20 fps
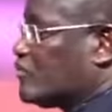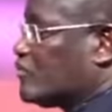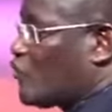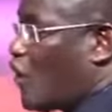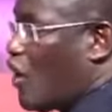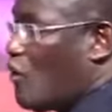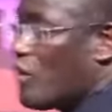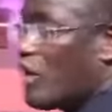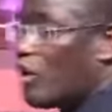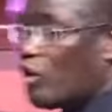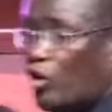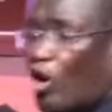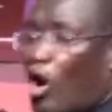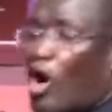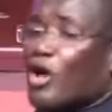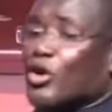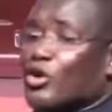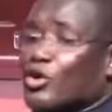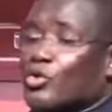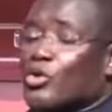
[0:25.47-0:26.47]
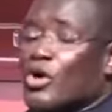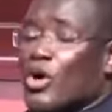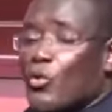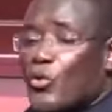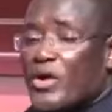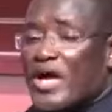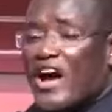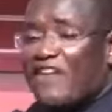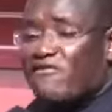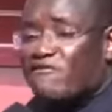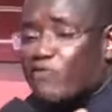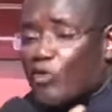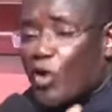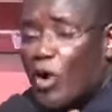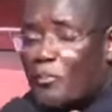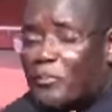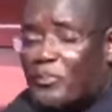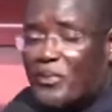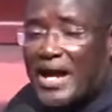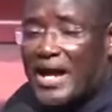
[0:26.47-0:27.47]
When we call you, we have flow
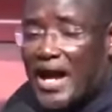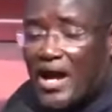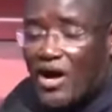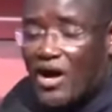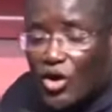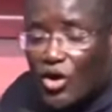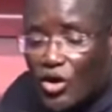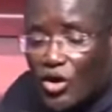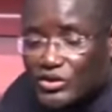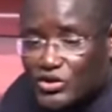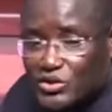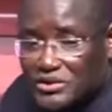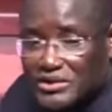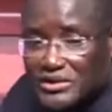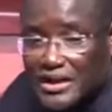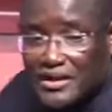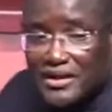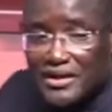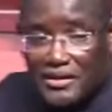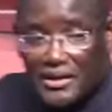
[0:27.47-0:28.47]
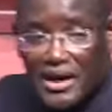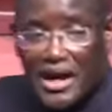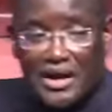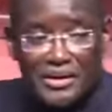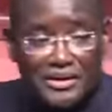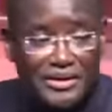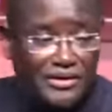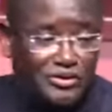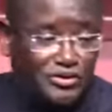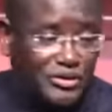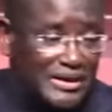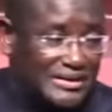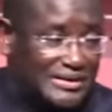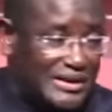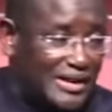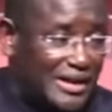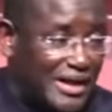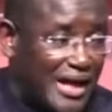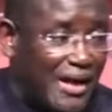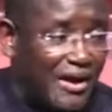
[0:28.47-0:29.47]
prayer on Tuesday.
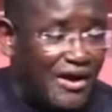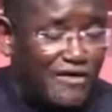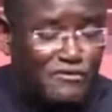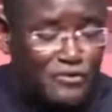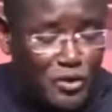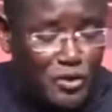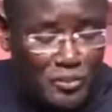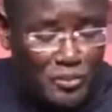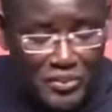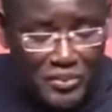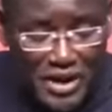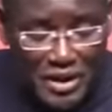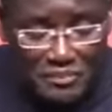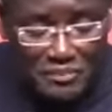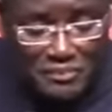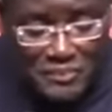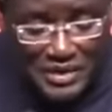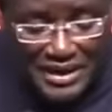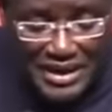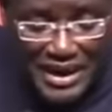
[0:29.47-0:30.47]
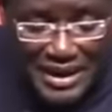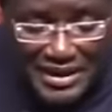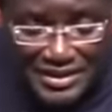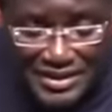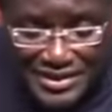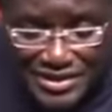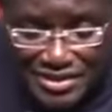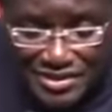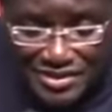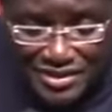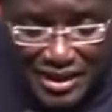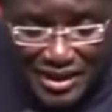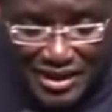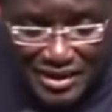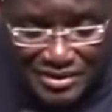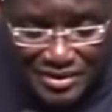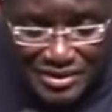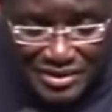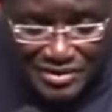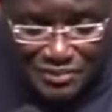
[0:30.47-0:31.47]
Interestingly, our flow prayer began this uh,
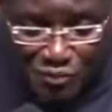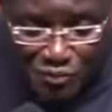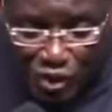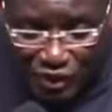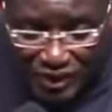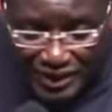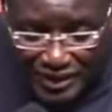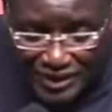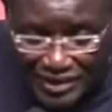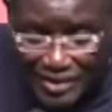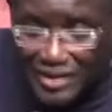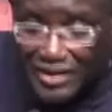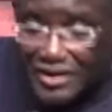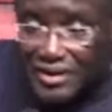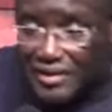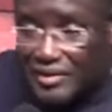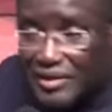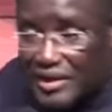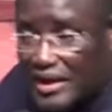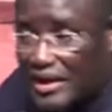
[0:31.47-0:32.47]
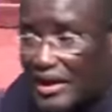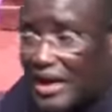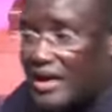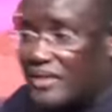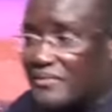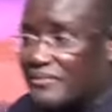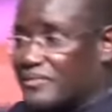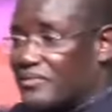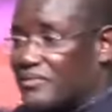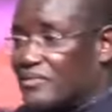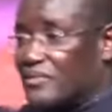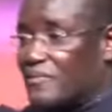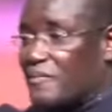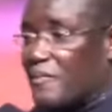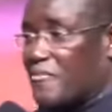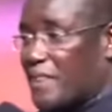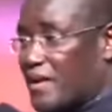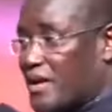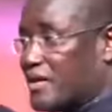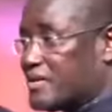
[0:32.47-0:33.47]
this morning. Uh, yeah,
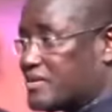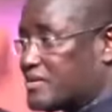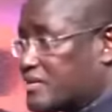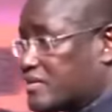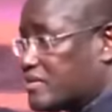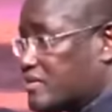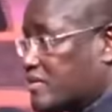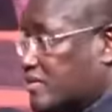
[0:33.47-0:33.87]
yes.